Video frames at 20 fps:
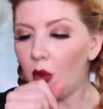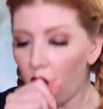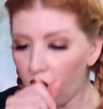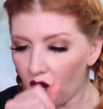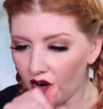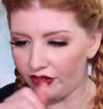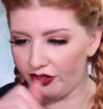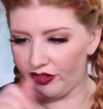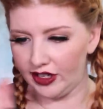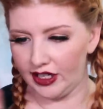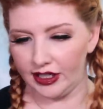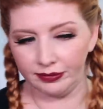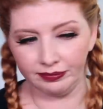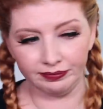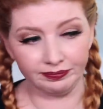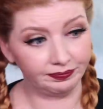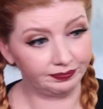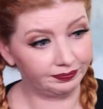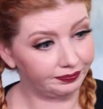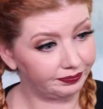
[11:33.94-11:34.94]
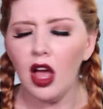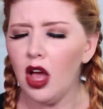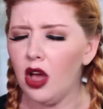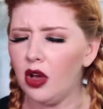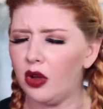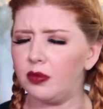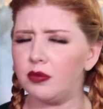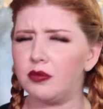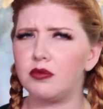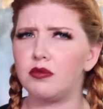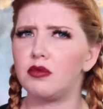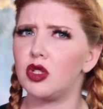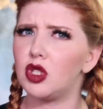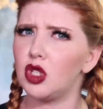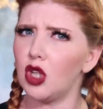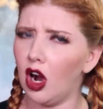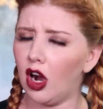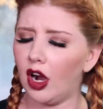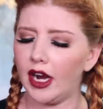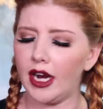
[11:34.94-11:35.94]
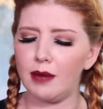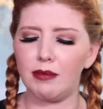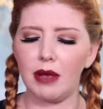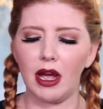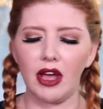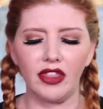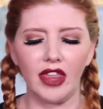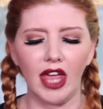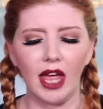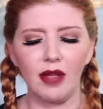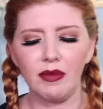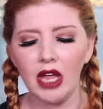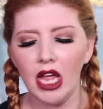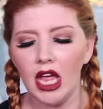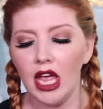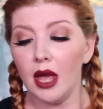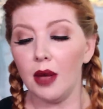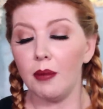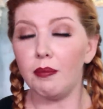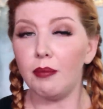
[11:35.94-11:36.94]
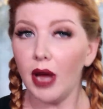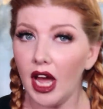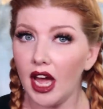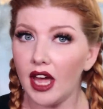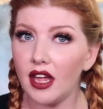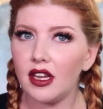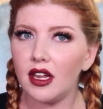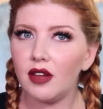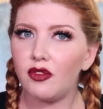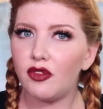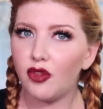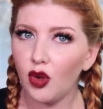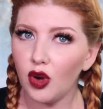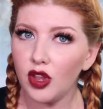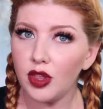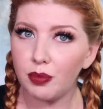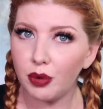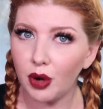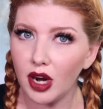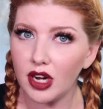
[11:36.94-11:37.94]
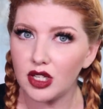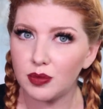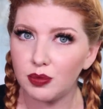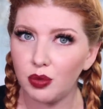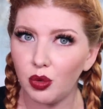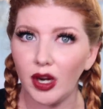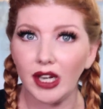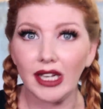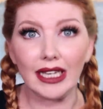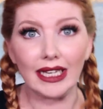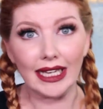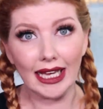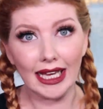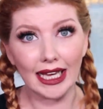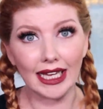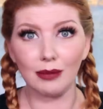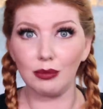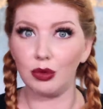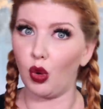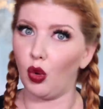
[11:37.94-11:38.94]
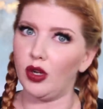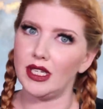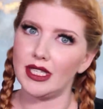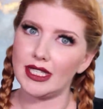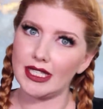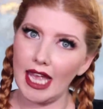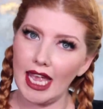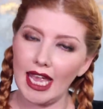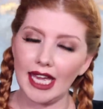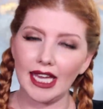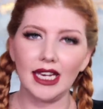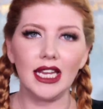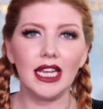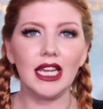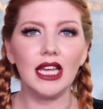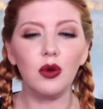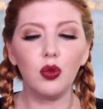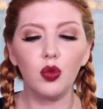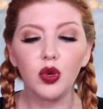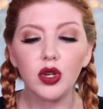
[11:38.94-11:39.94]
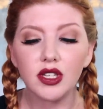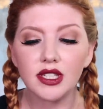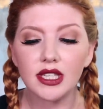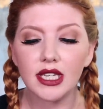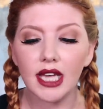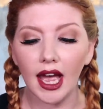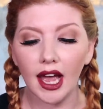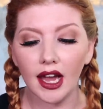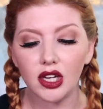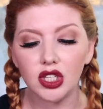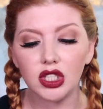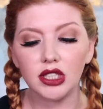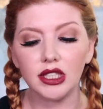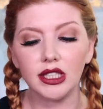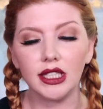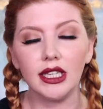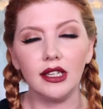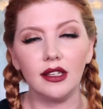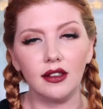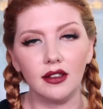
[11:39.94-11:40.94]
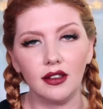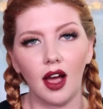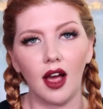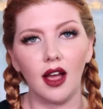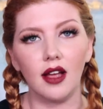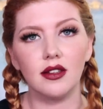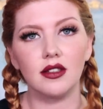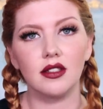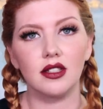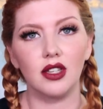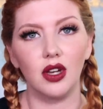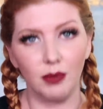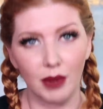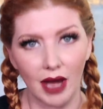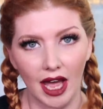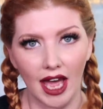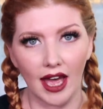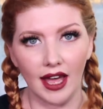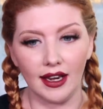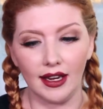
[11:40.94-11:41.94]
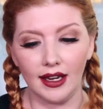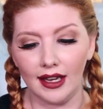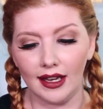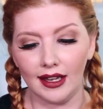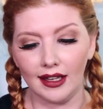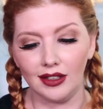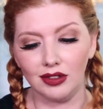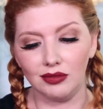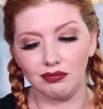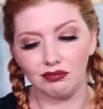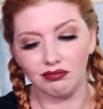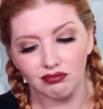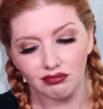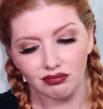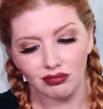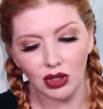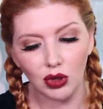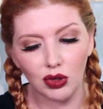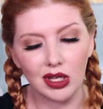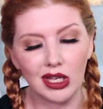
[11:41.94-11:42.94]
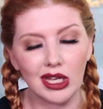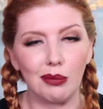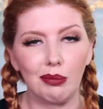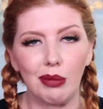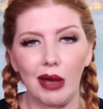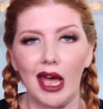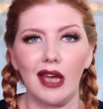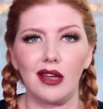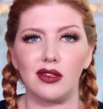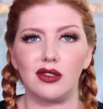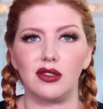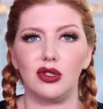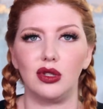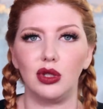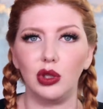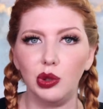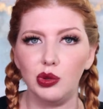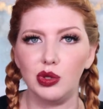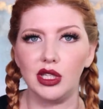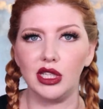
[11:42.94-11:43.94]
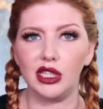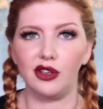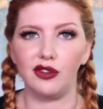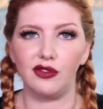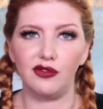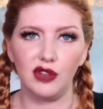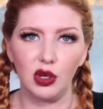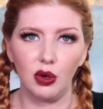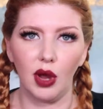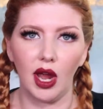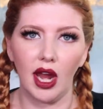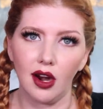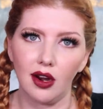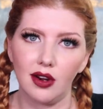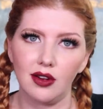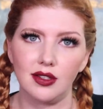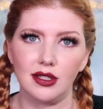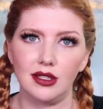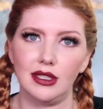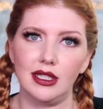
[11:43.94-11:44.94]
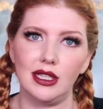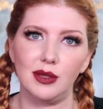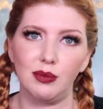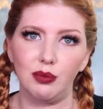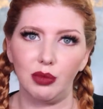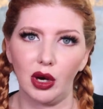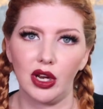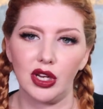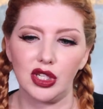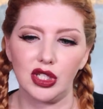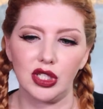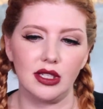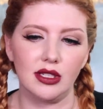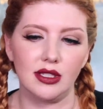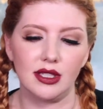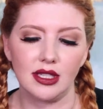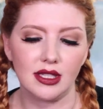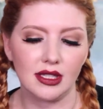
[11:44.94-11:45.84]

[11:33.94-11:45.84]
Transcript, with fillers: Morphe. Oh, sorry about that. But for the price point, again, I'm going to say it, it was actually not so bad. And you can get past losing a few hairs in these brushes.